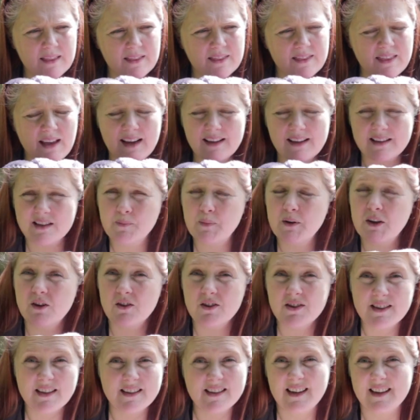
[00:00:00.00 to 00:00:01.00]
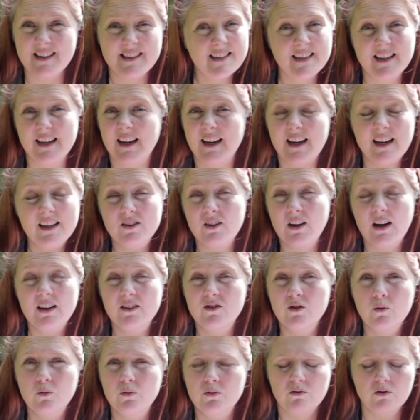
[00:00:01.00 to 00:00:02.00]
That's because, as I say, I
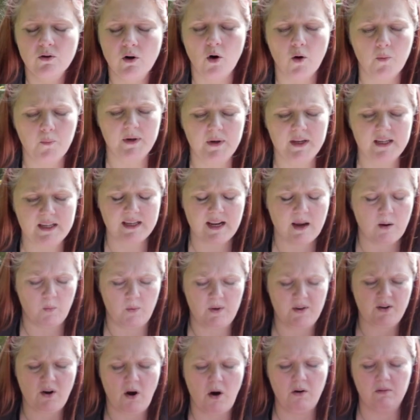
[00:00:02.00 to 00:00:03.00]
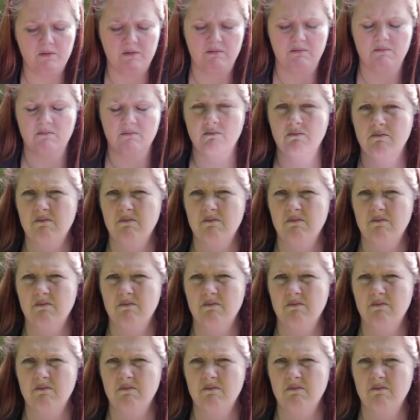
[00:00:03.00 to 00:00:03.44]
don't normally knit with cotton.